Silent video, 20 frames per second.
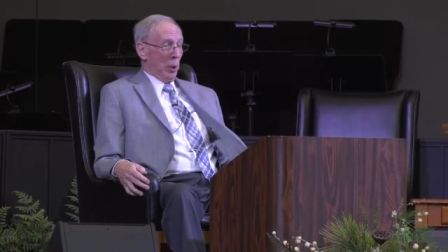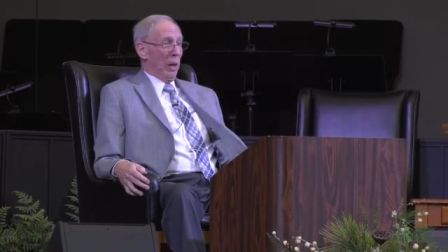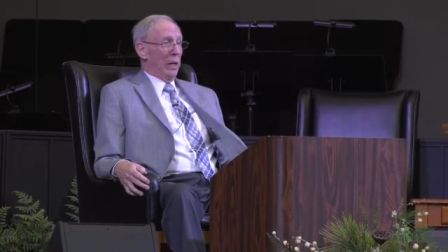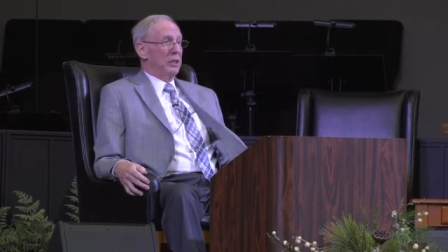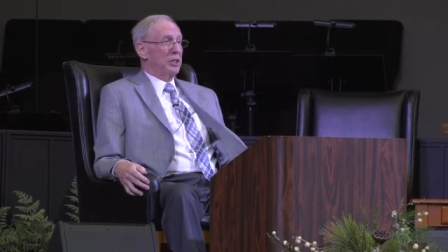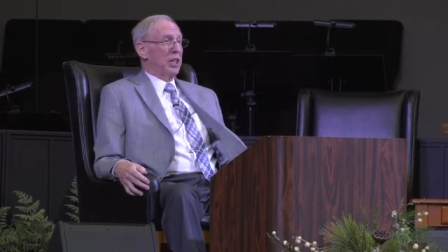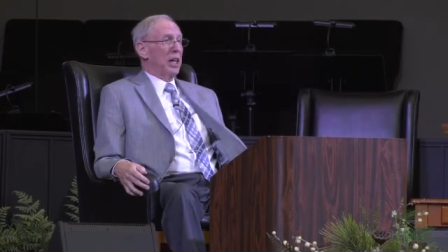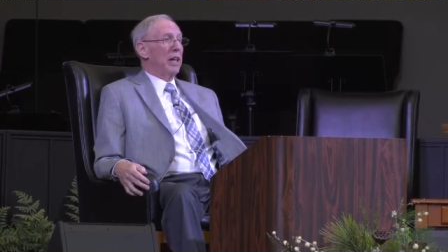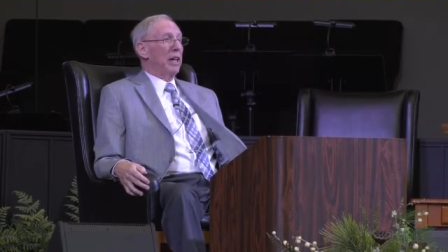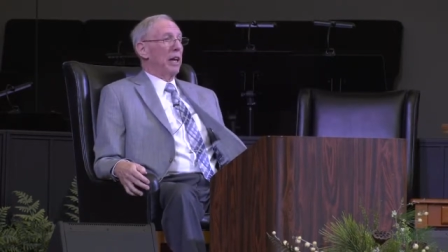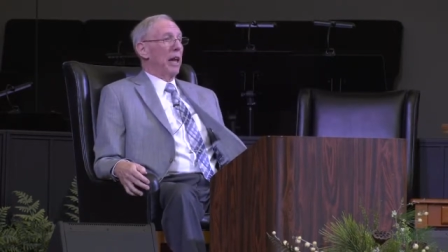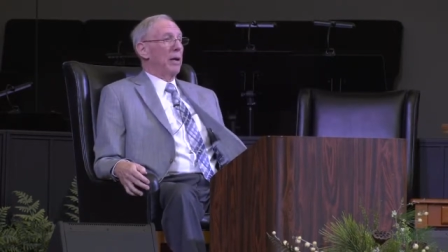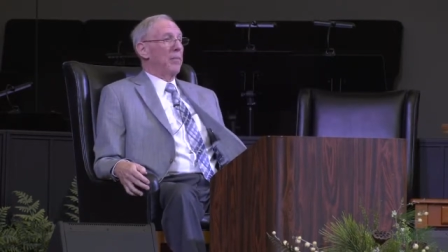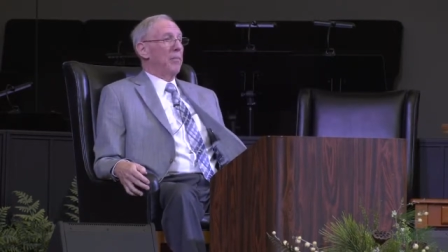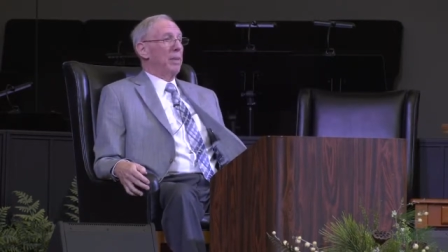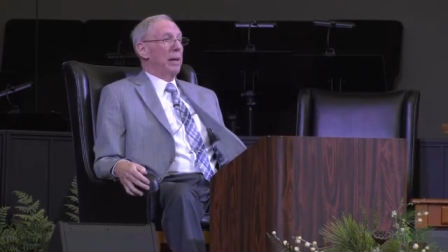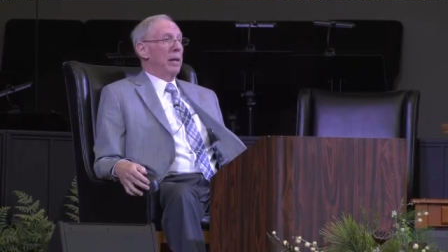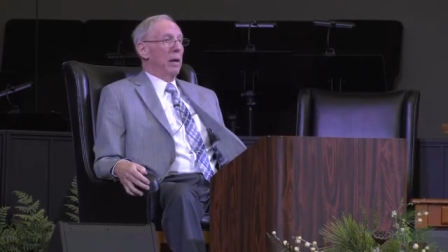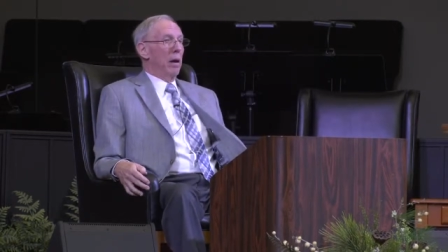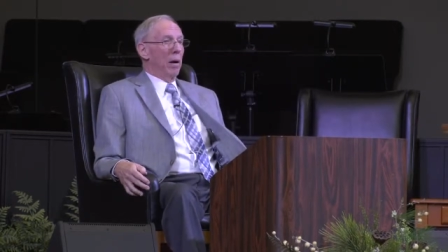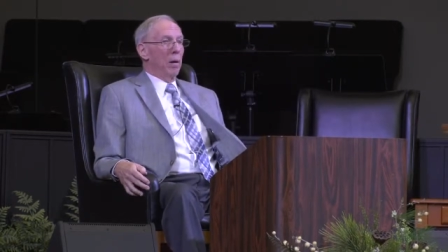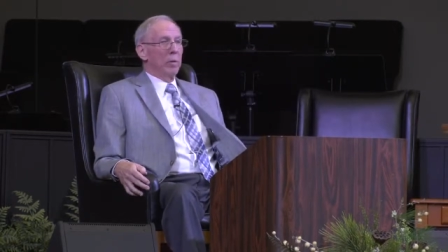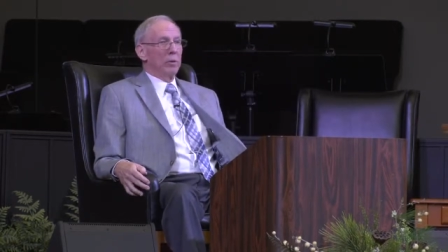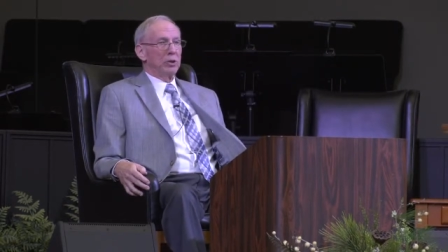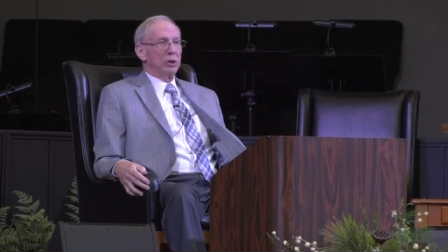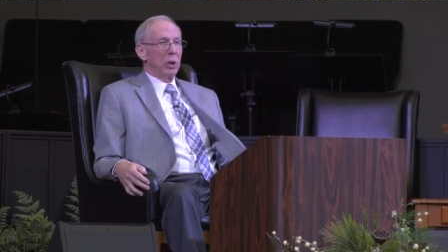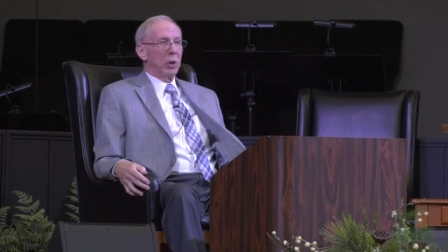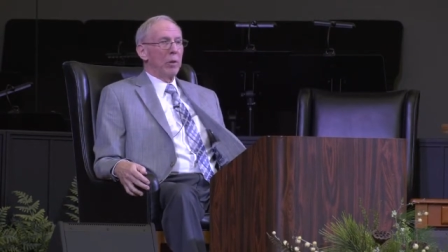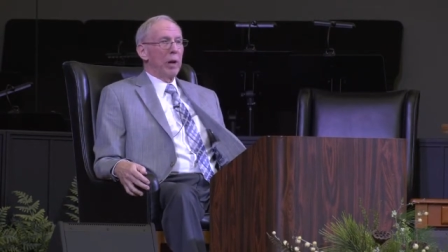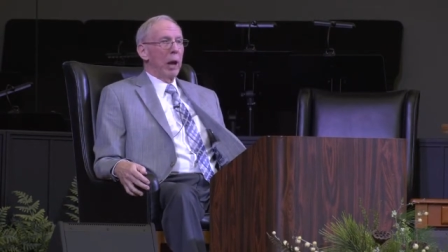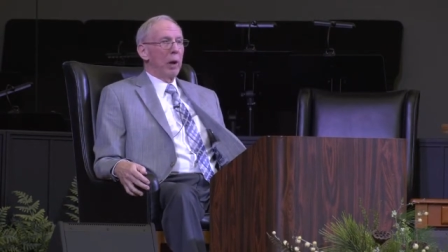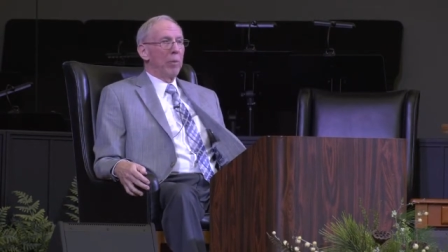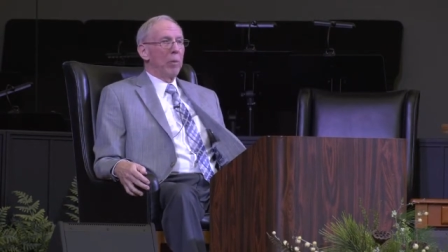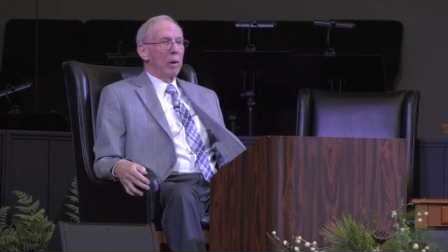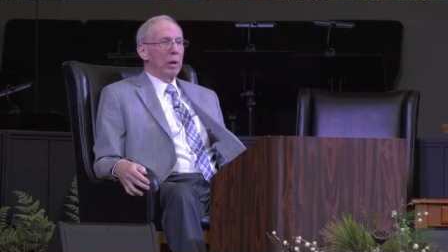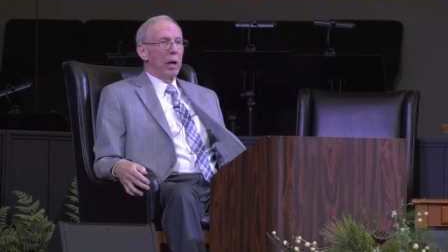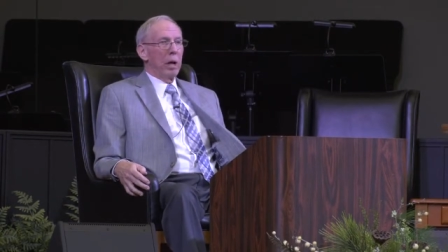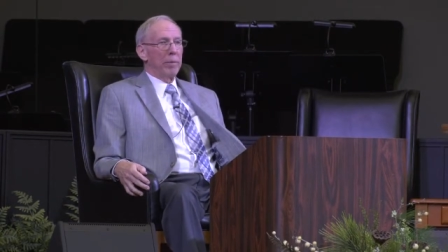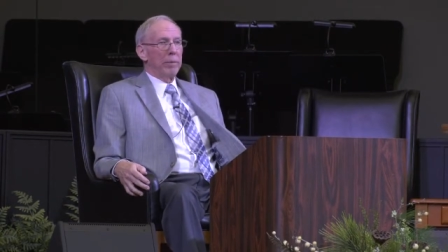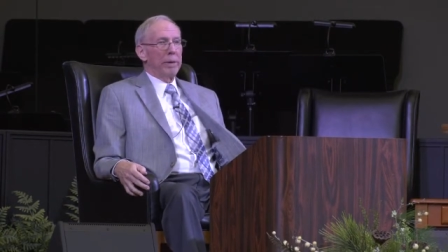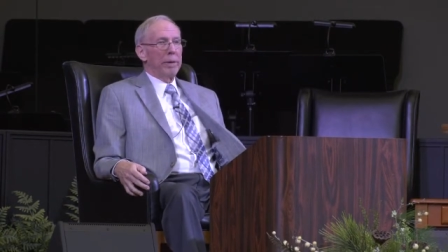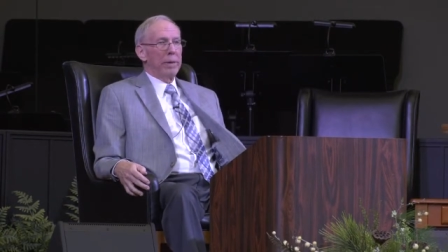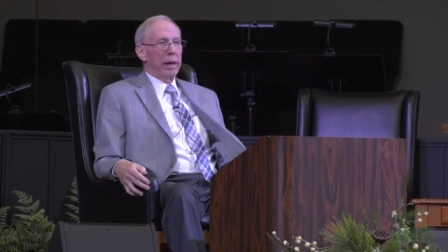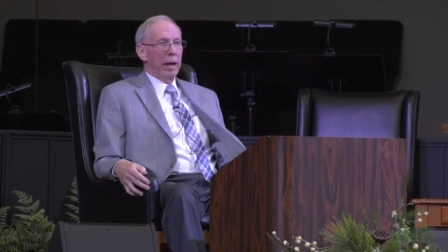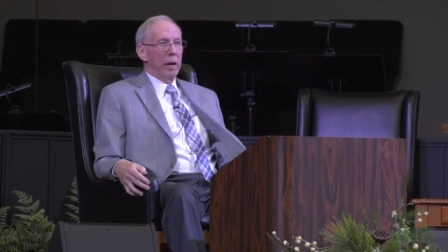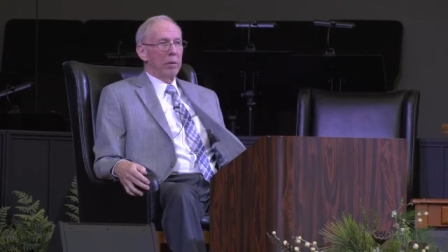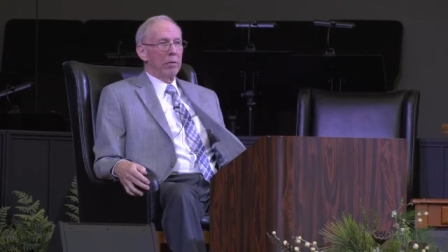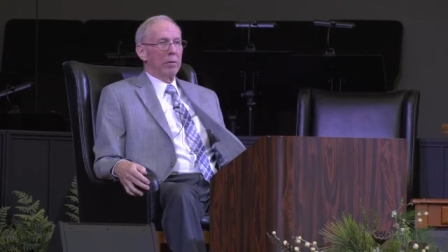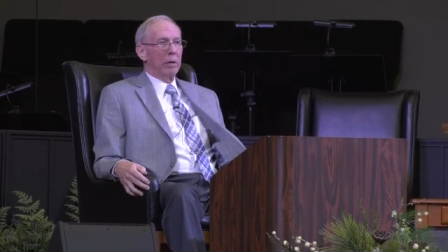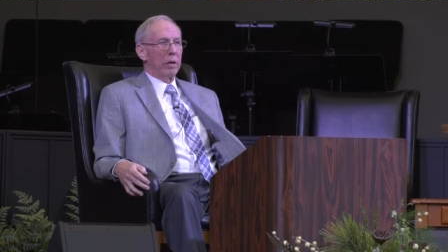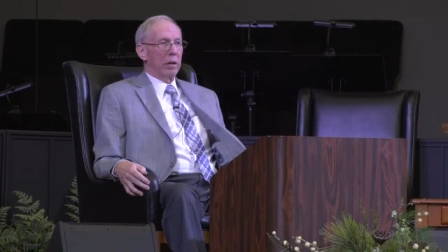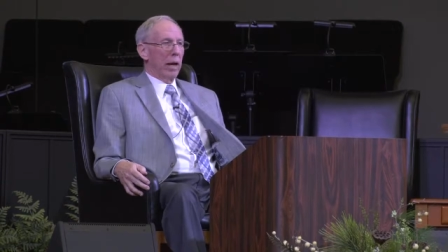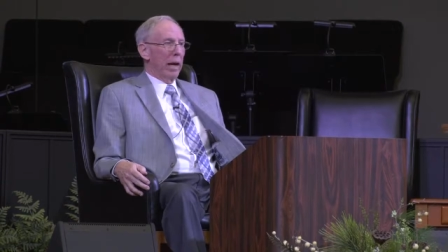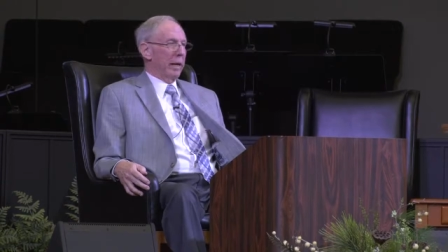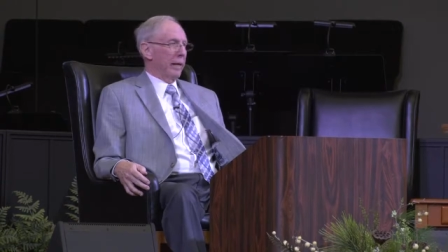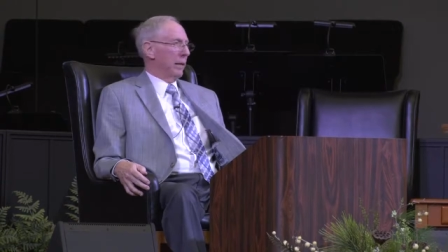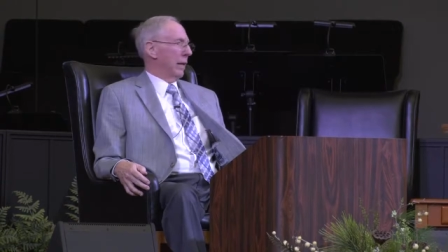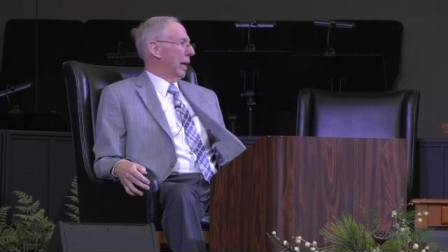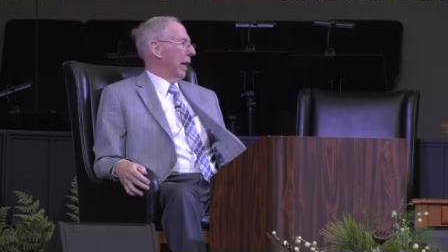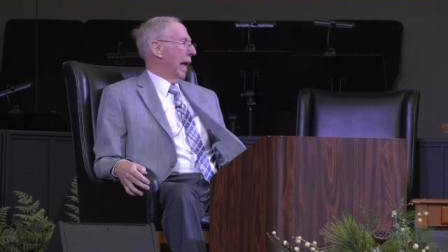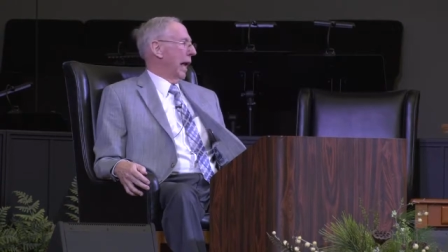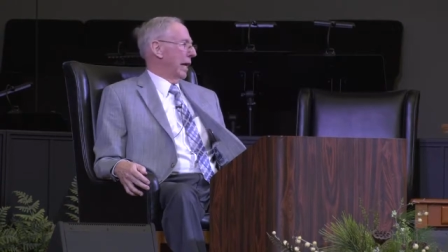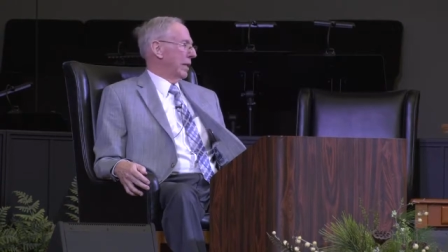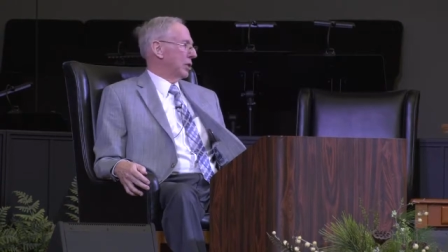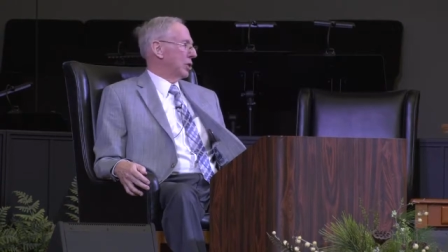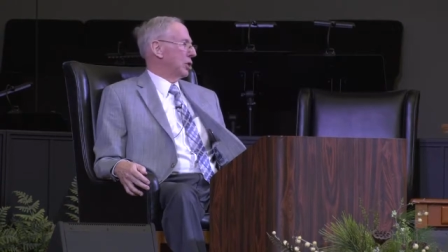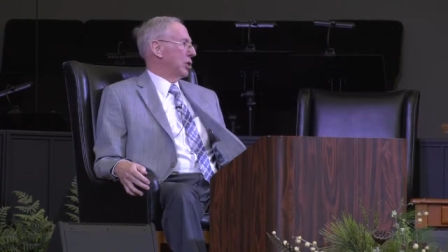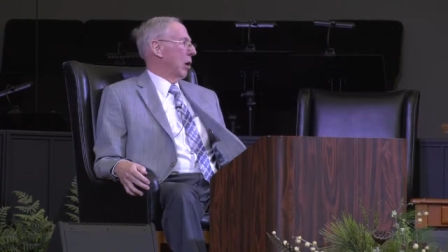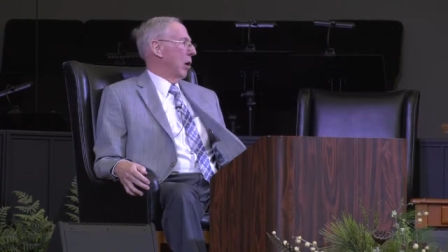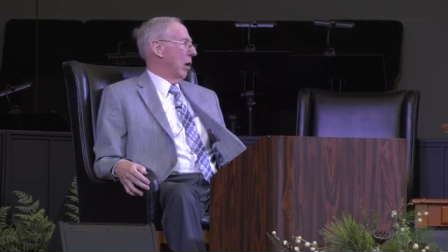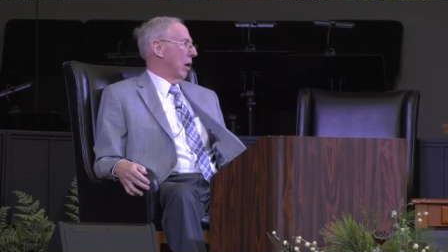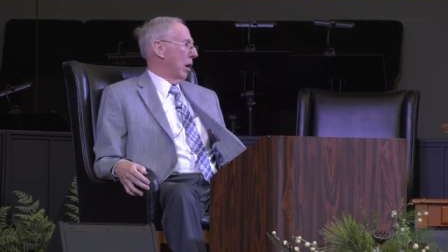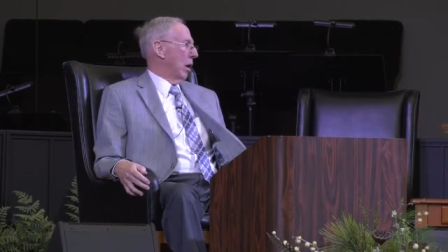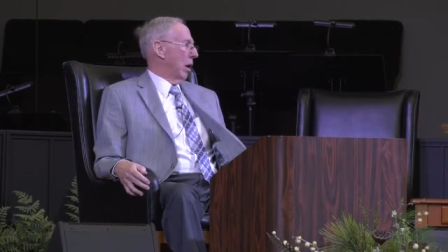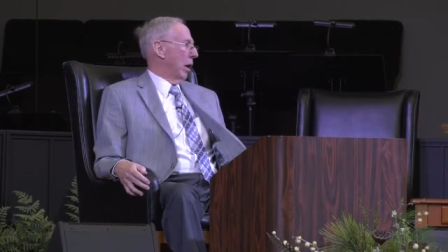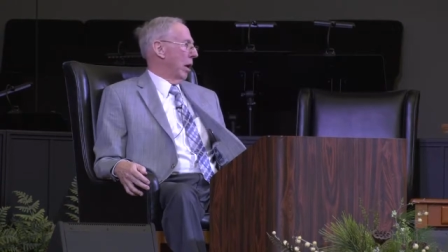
I said, let me know. So now we're coming down to like the last song.